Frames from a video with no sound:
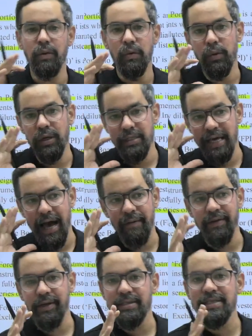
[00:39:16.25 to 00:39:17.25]
is having
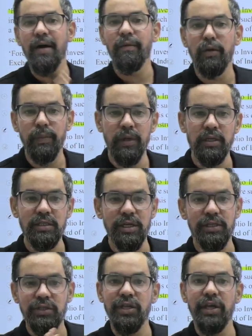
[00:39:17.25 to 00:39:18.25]
7%
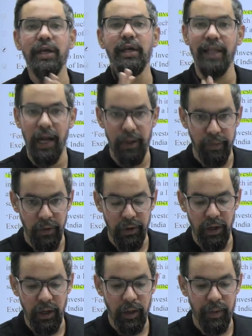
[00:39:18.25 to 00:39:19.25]
stake in that particular
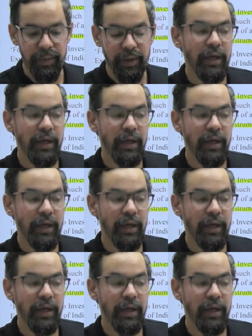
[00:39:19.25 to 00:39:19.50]
company,